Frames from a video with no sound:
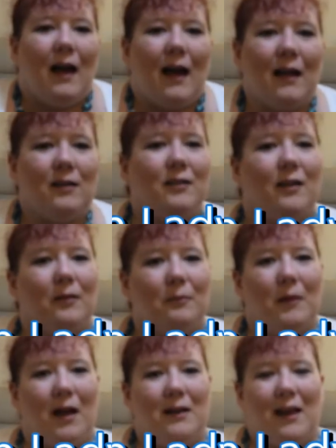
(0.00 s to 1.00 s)
And
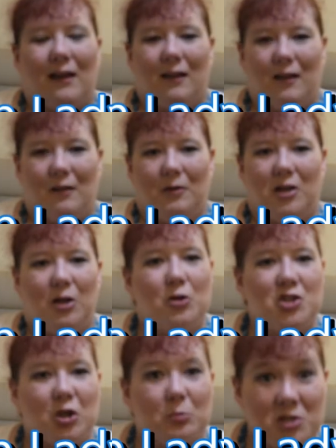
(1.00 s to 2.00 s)
my uh,
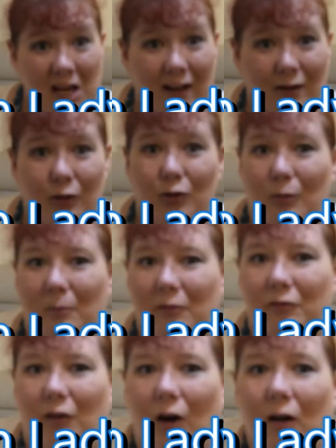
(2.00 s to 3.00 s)
YouTube channel number
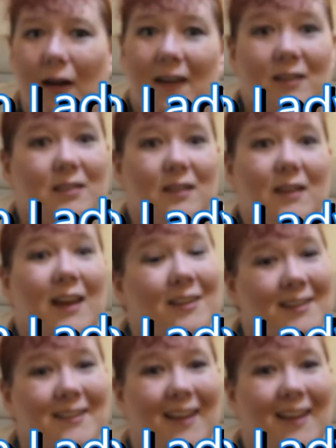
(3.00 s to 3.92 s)
four is Kitten